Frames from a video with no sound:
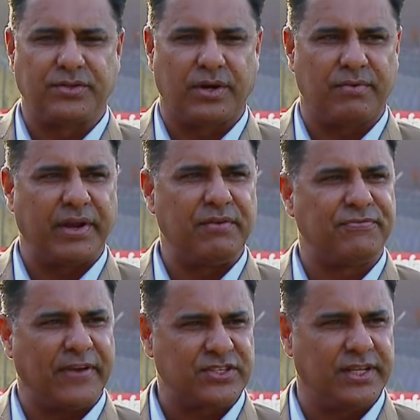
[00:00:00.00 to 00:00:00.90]
got a very
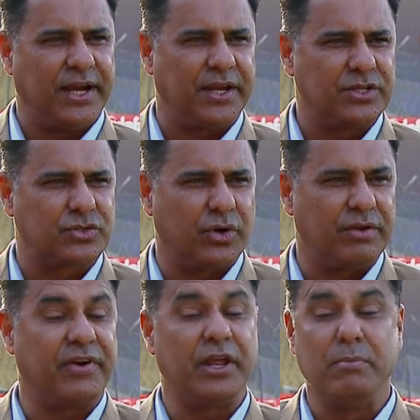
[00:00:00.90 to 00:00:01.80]
fascinating story,
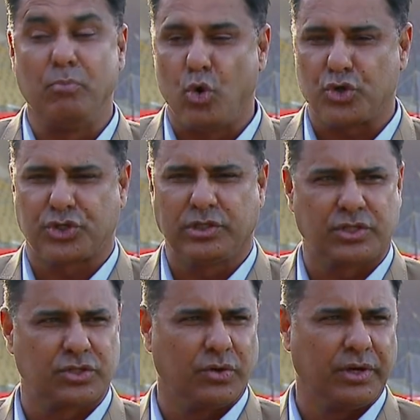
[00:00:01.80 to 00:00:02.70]
very emotional
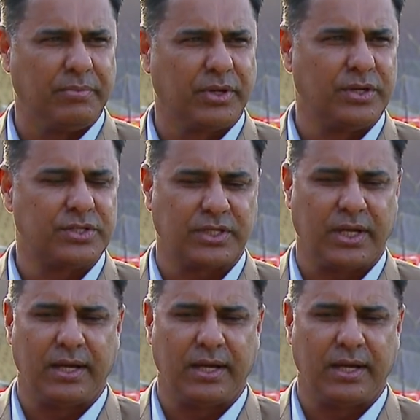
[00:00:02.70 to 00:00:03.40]
story, because